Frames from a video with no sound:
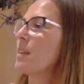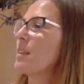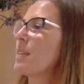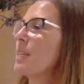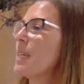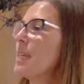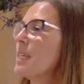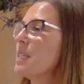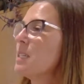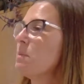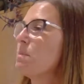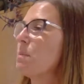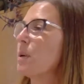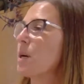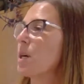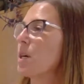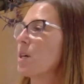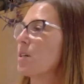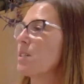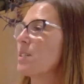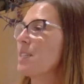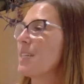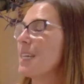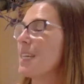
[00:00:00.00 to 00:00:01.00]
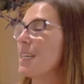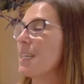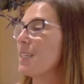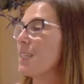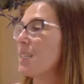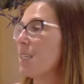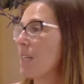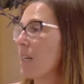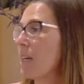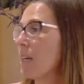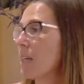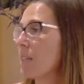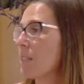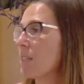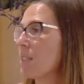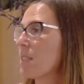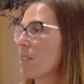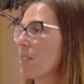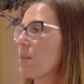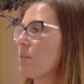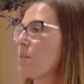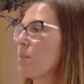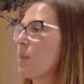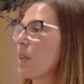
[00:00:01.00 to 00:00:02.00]
These birds eat
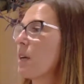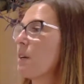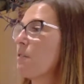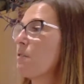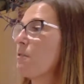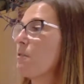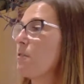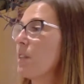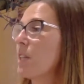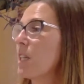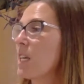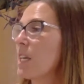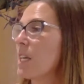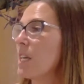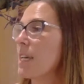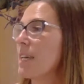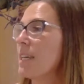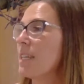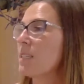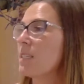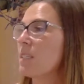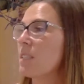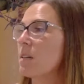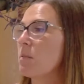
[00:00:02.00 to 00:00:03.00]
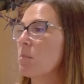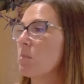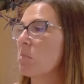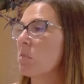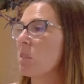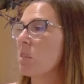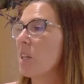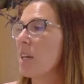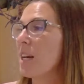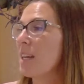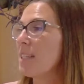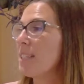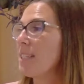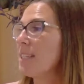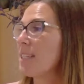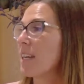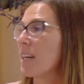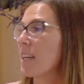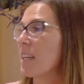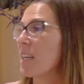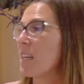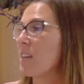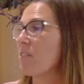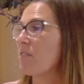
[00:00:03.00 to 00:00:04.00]
ticks, fleas,
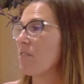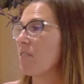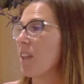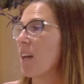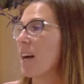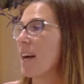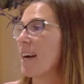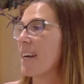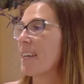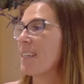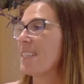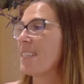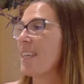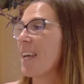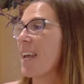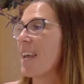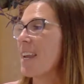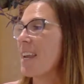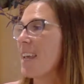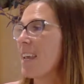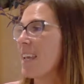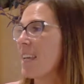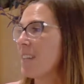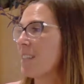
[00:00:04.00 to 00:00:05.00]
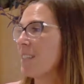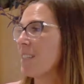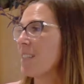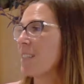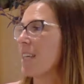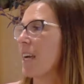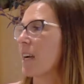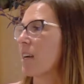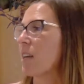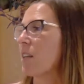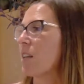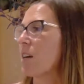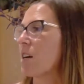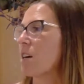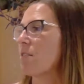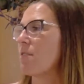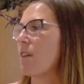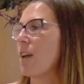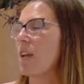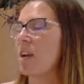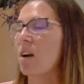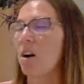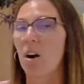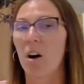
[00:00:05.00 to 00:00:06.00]
blood-sucking flies, and insect
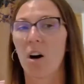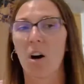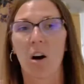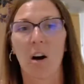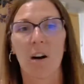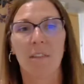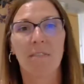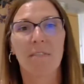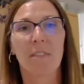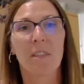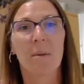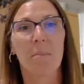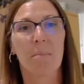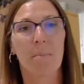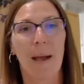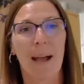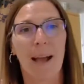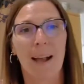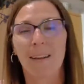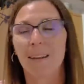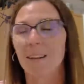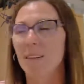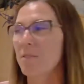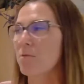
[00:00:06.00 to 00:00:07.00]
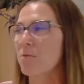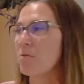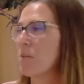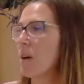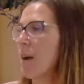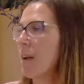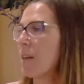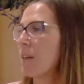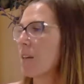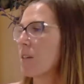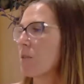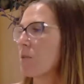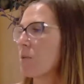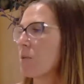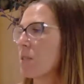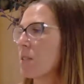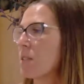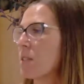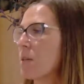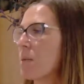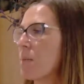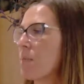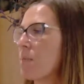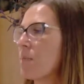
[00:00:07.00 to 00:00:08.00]
larvae off the back of
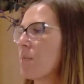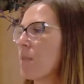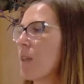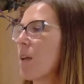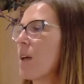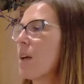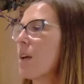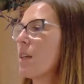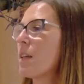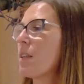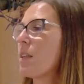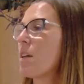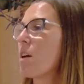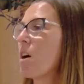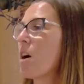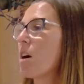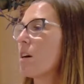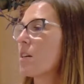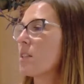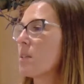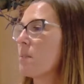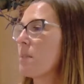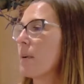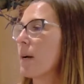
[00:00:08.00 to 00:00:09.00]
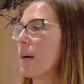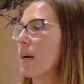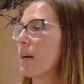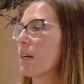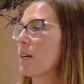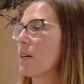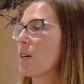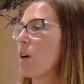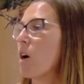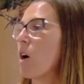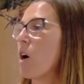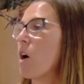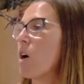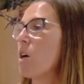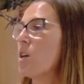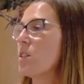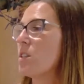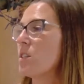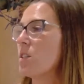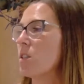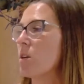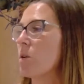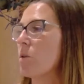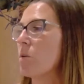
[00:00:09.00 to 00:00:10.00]
rhinos. The oxypecker
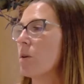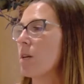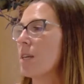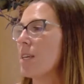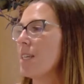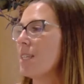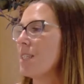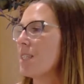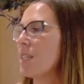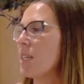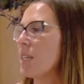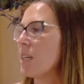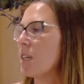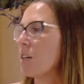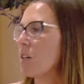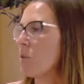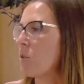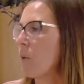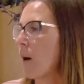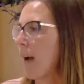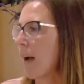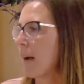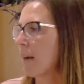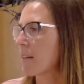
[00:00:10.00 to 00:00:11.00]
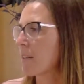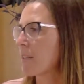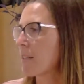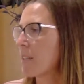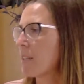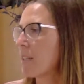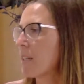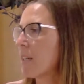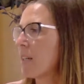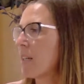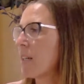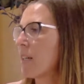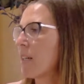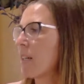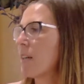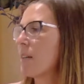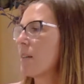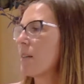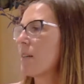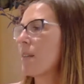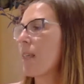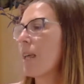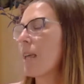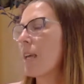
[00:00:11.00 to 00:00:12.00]
also eats earwax.
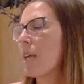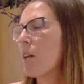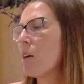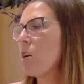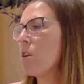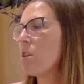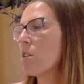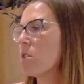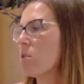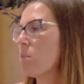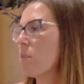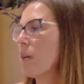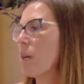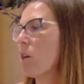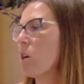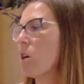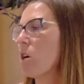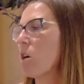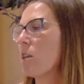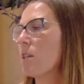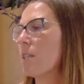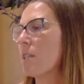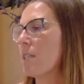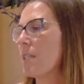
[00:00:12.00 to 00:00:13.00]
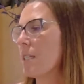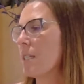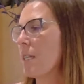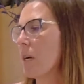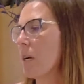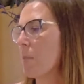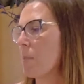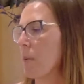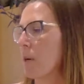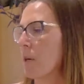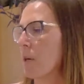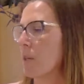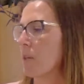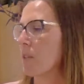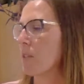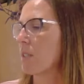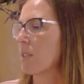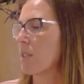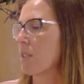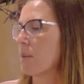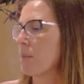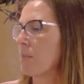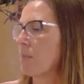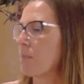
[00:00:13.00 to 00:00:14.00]
They can also be called tick
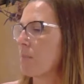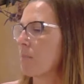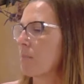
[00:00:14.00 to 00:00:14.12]
birds.